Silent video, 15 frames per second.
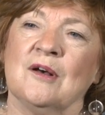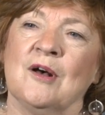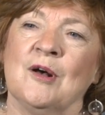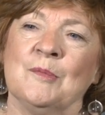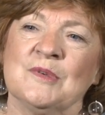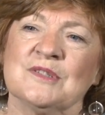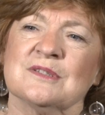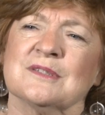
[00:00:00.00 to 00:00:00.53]

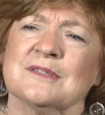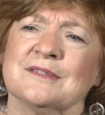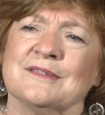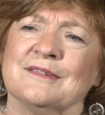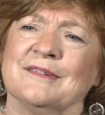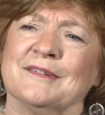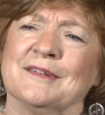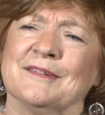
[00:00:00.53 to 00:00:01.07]
almost
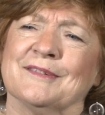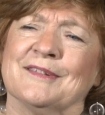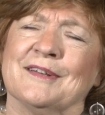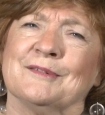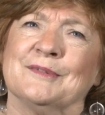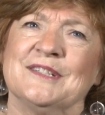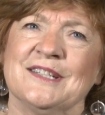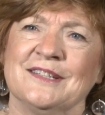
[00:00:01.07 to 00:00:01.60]

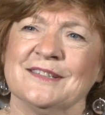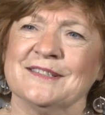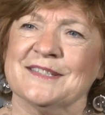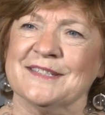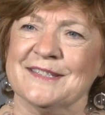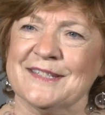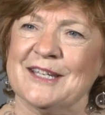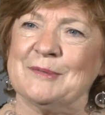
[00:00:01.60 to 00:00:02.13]

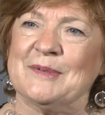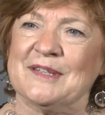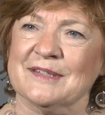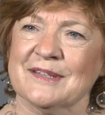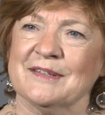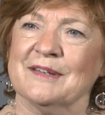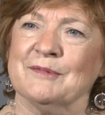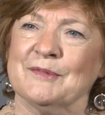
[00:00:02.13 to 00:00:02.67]
ridiculous to say, but
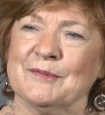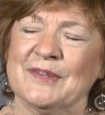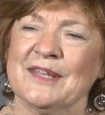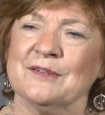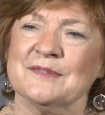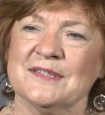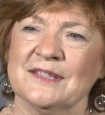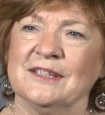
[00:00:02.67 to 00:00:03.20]

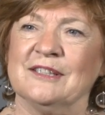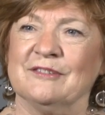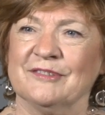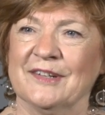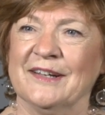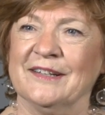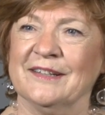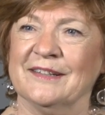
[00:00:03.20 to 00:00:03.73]
without Celia
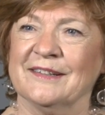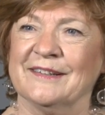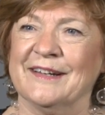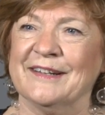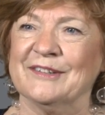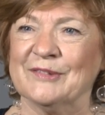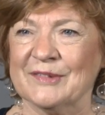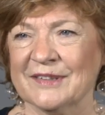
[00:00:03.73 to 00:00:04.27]
Franca,
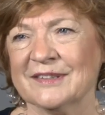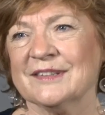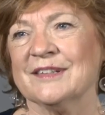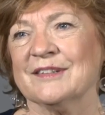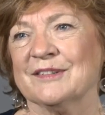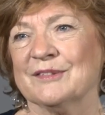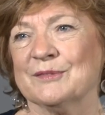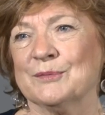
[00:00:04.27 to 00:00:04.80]
I don't think
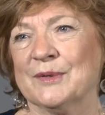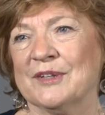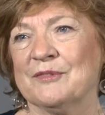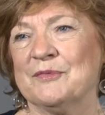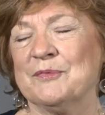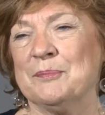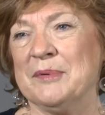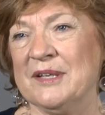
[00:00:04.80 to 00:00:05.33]
there would
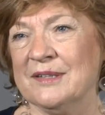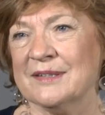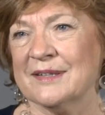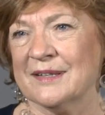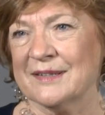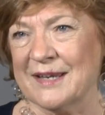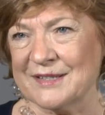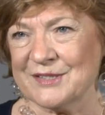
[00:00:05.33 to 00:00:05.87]
have been
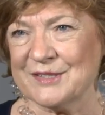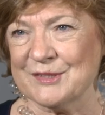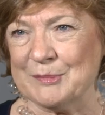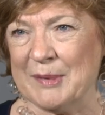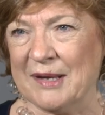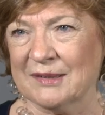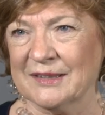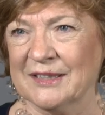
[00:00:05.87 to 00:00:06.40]
a National
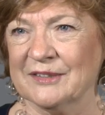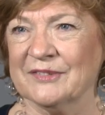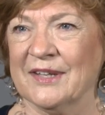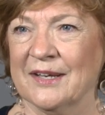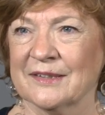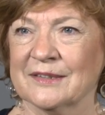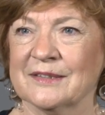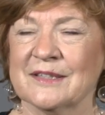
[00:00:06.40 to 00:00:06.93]
Ballet of
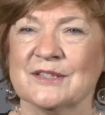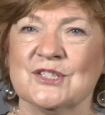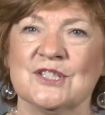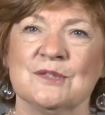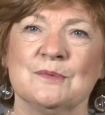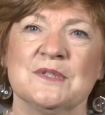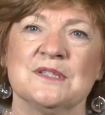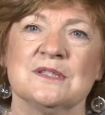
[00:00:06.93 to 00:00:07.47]
Canada.
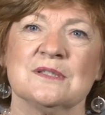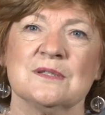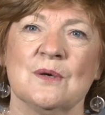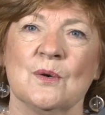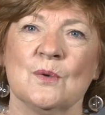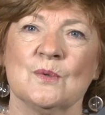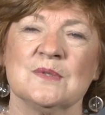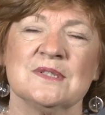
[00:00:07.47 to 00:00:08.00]
She was
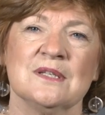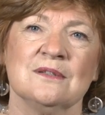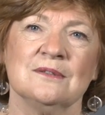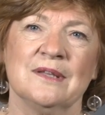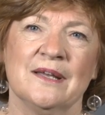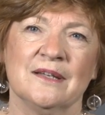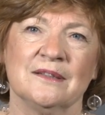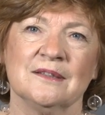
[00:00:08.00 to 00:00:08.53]
so
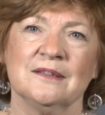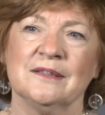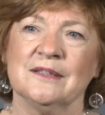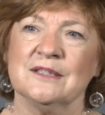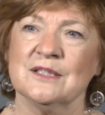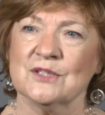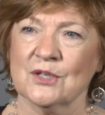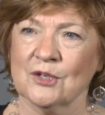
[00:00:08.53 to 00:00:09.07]

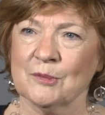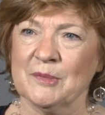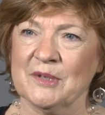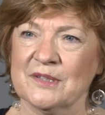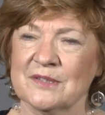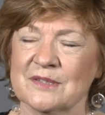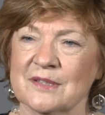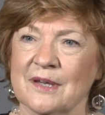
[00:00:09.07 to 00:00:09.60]
single-handedly
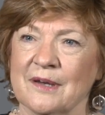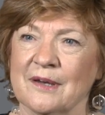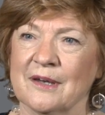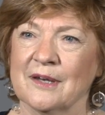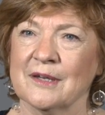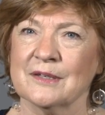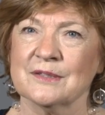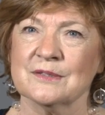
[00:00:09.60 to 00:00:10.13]
determined
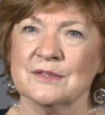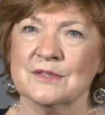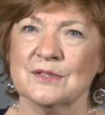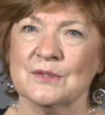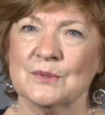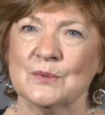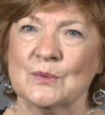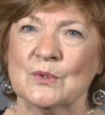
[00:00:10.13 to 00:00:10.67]

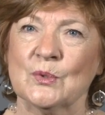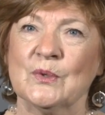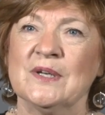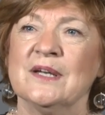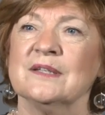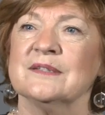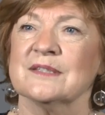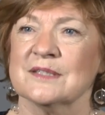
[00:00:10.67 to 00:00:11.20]
to
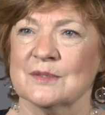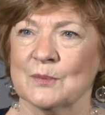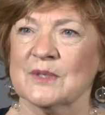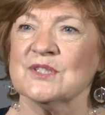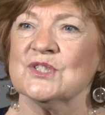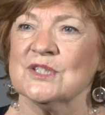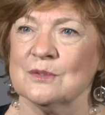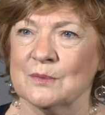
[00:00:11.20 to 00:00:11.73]
create this
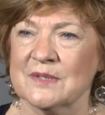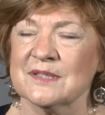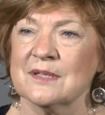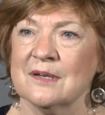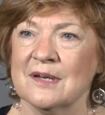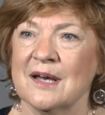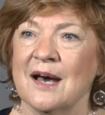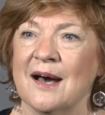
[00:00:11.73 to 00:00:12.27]
once she was
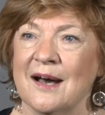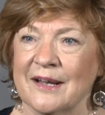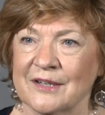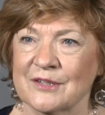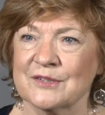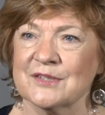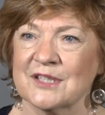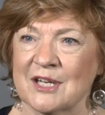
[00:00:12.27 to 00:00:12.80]

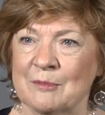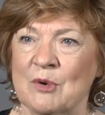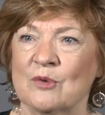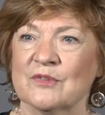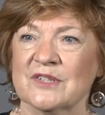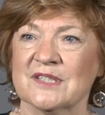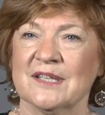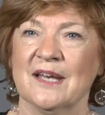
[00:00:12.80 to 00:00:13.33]
hired to come
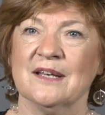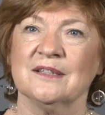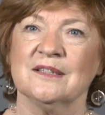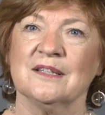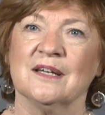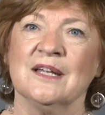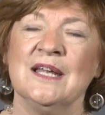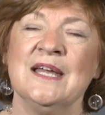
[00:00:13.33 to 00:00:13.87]
over to
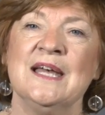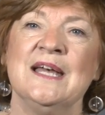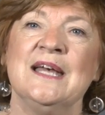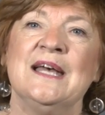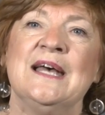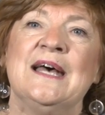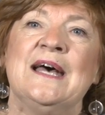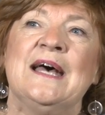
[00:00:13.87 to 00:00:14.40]
Canada.
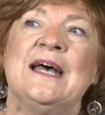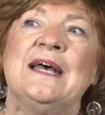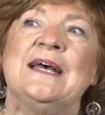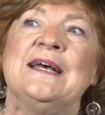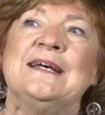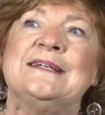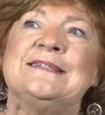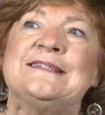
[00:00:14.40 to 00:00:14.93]

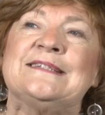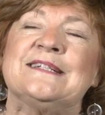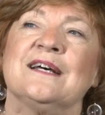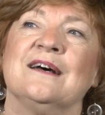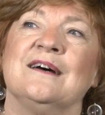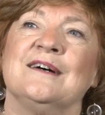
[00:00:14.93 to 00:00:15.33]
And